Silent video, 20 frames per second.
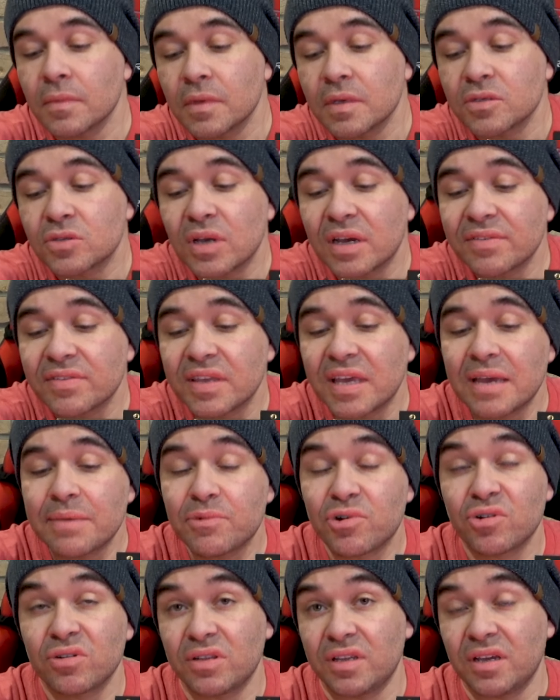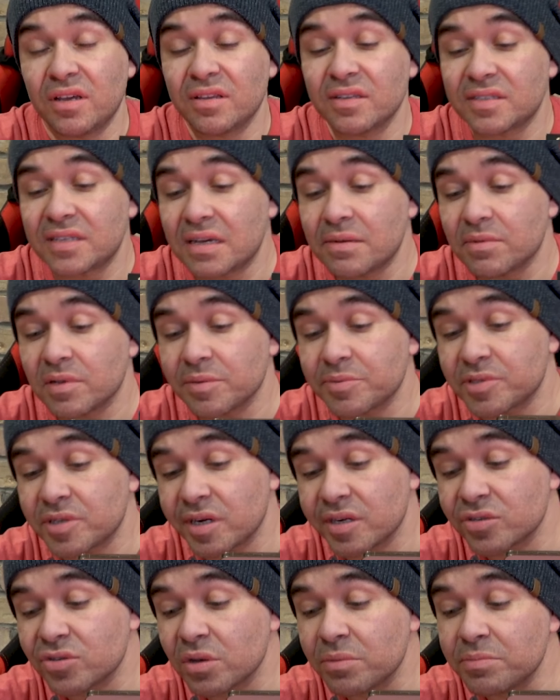So I have the game currently on the table
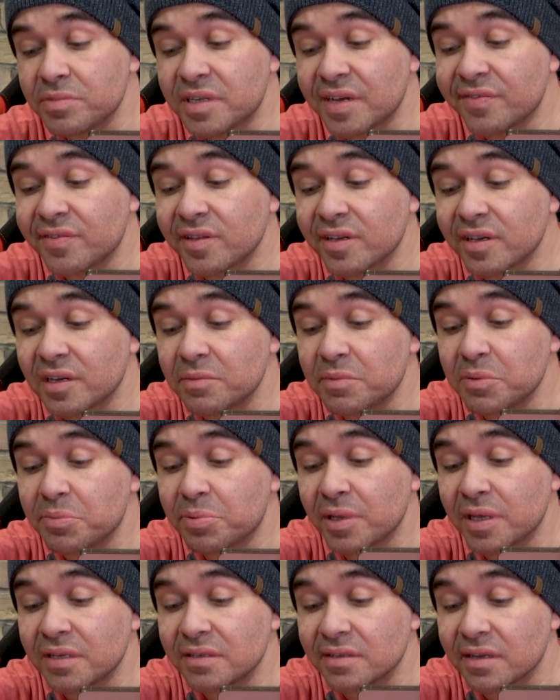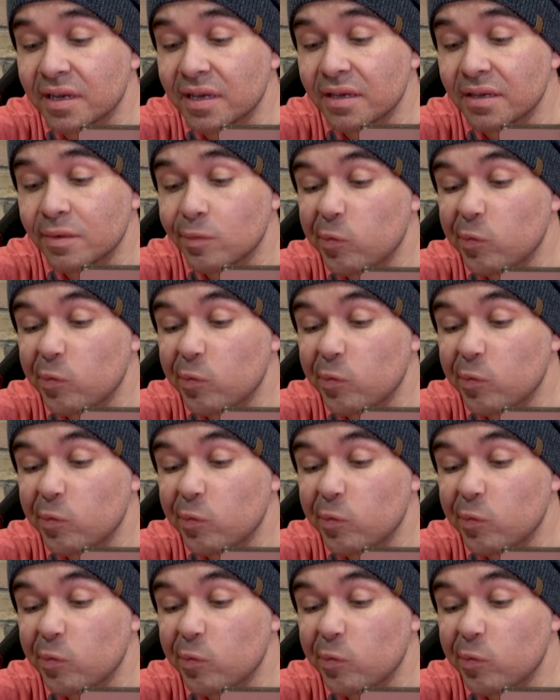upstairs, so I'm definitely going to be playing today.